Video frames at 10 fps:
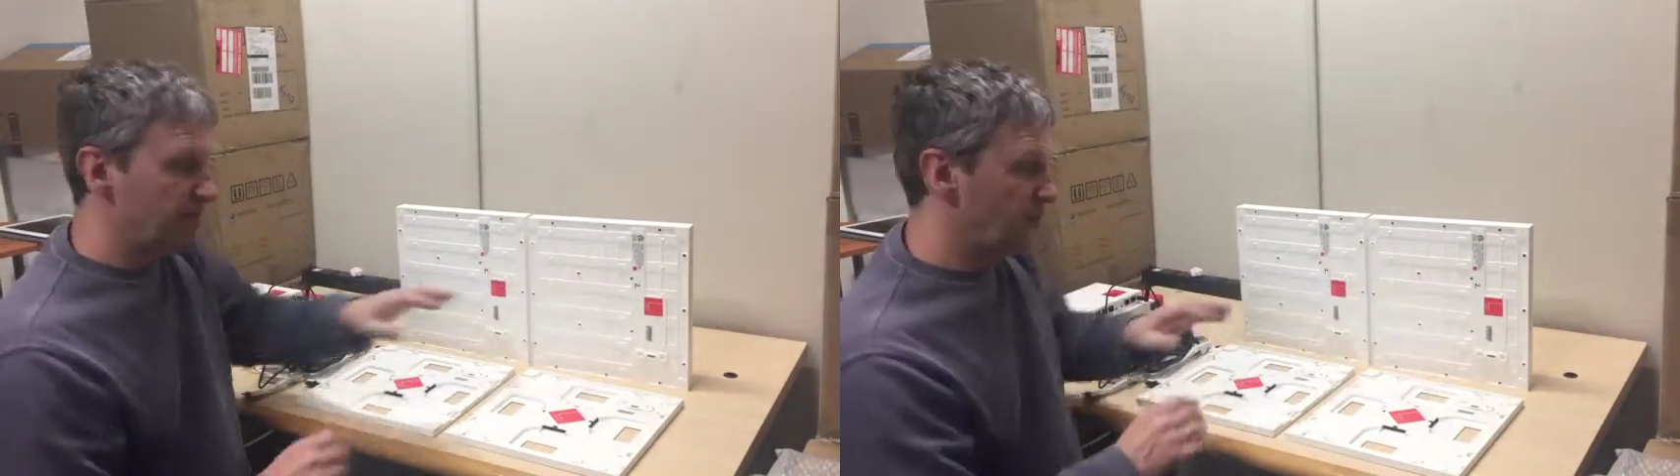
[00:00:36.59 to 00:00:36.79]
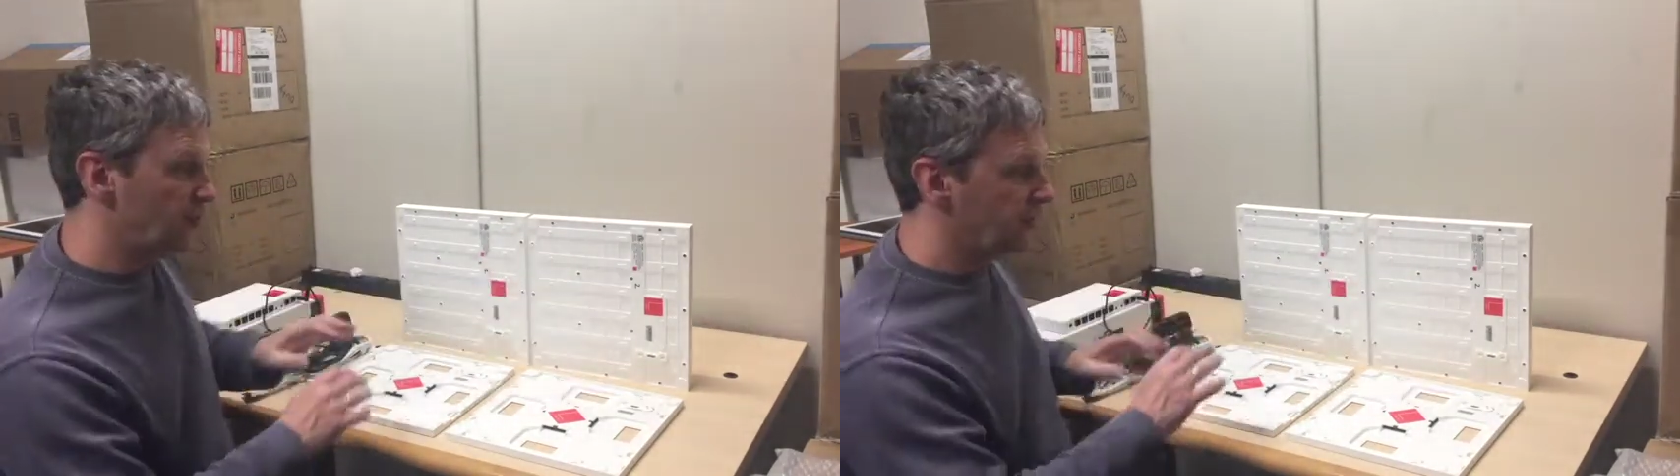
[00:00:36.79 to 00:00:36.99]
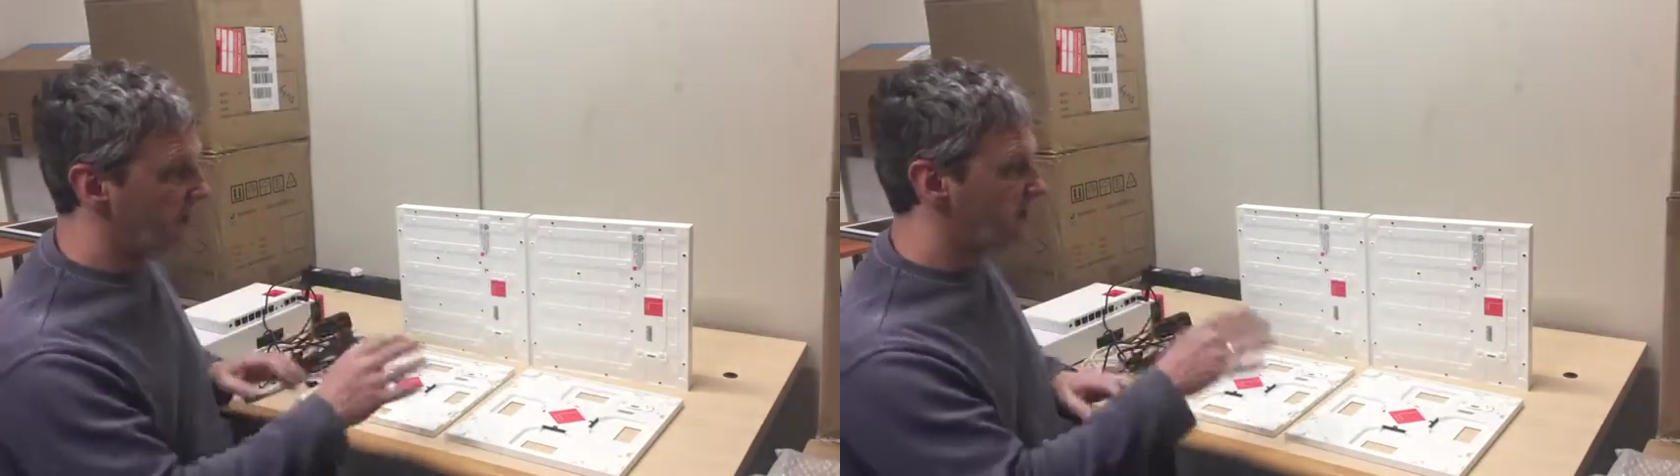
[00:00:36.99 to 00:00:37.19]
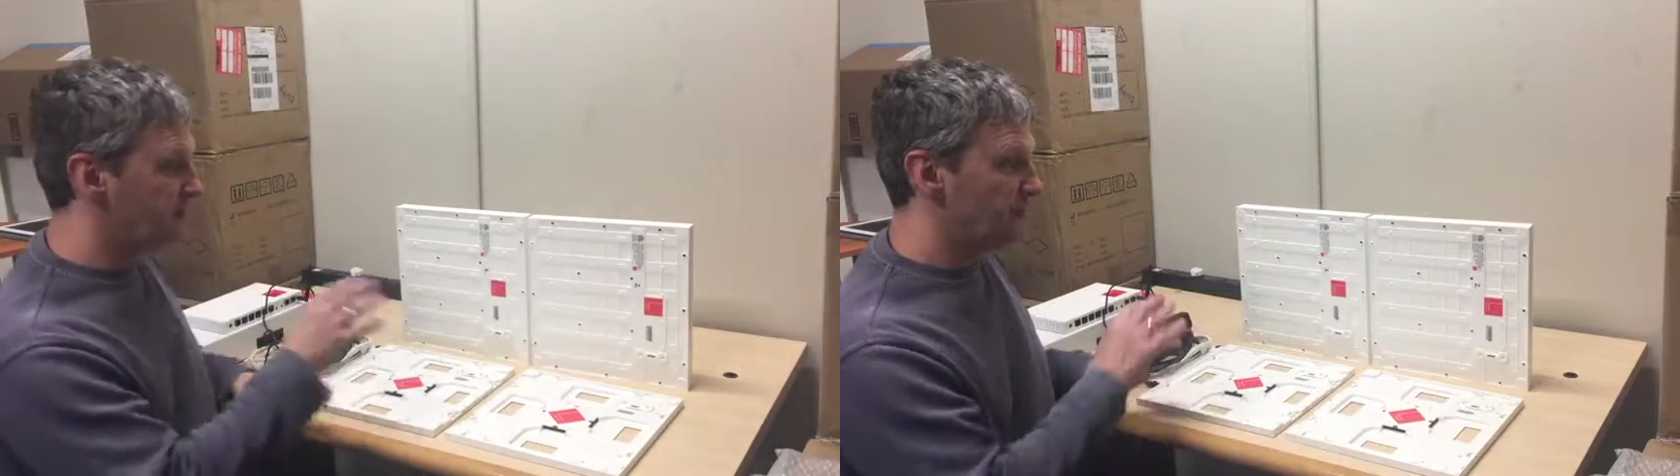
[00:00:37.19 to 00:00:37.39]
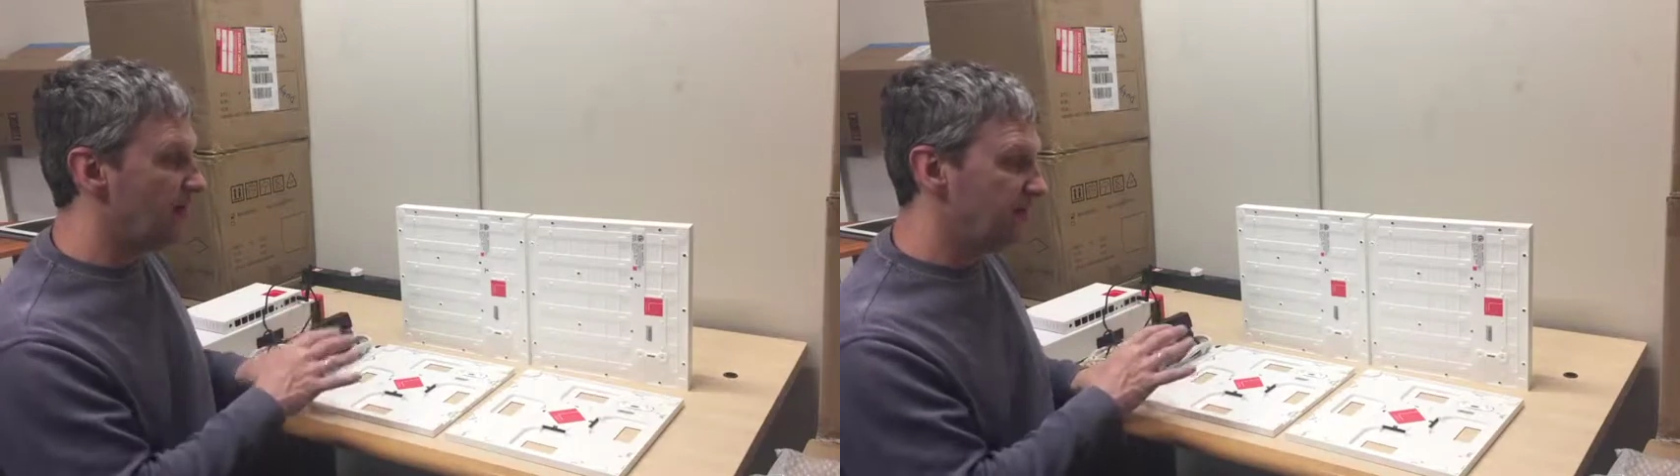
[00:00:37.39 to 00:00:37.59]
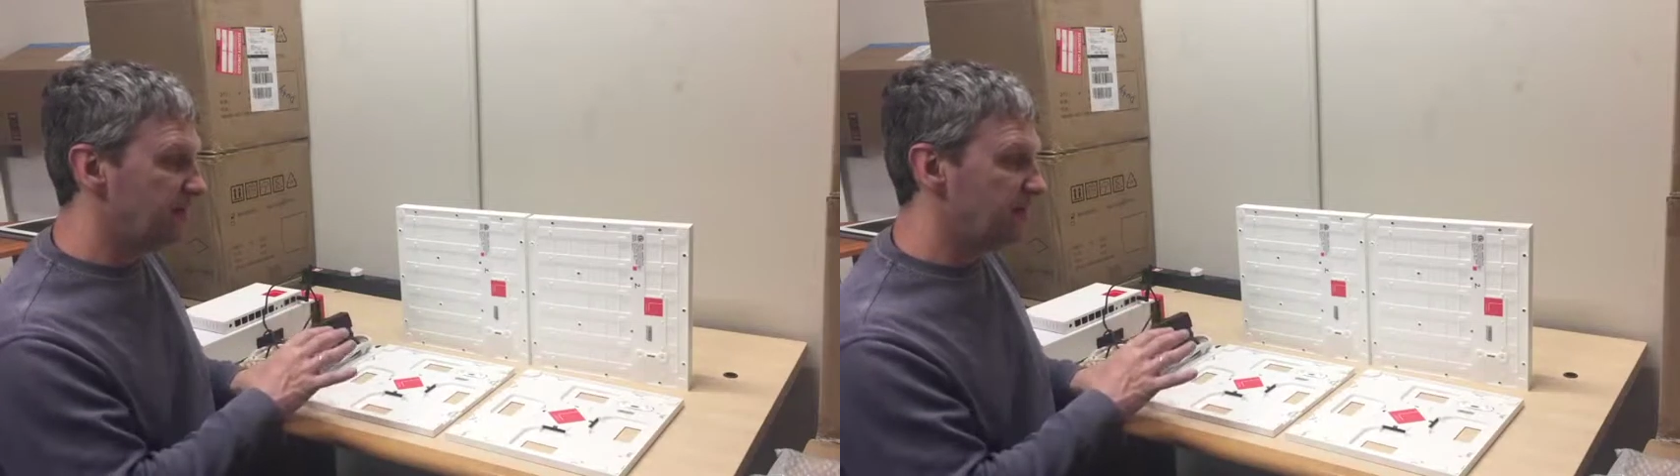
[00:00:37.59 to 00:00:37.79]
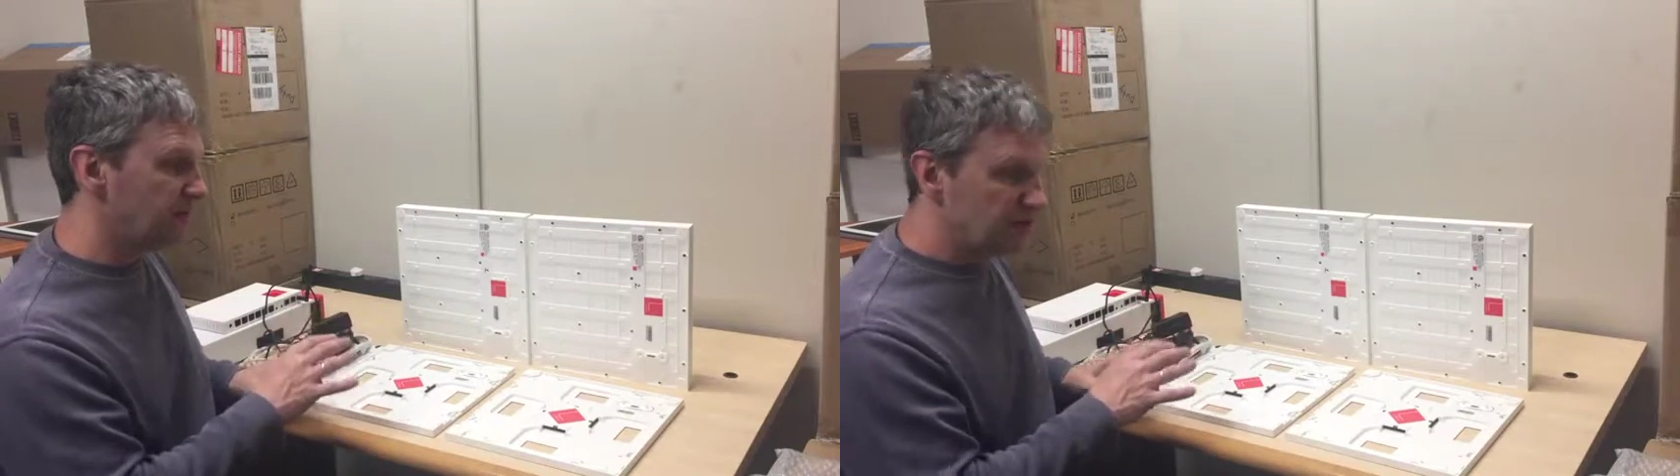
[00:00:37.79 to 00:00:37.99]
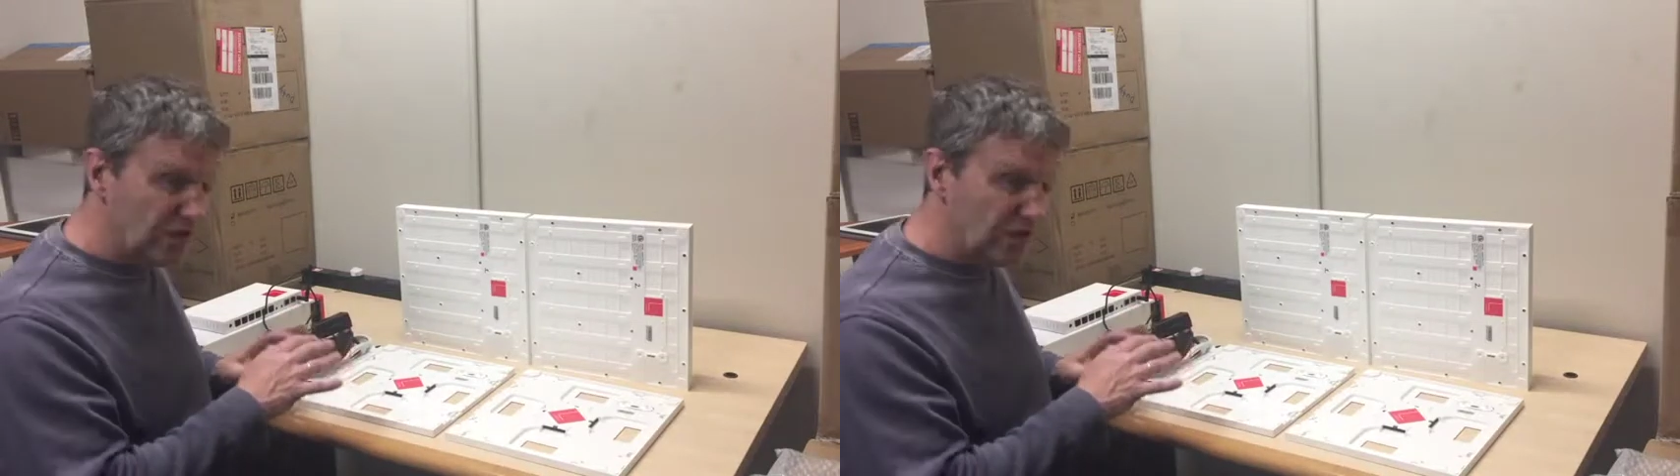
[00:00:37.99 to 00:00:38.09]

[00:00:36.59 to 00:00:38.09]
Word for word: but you can swap it.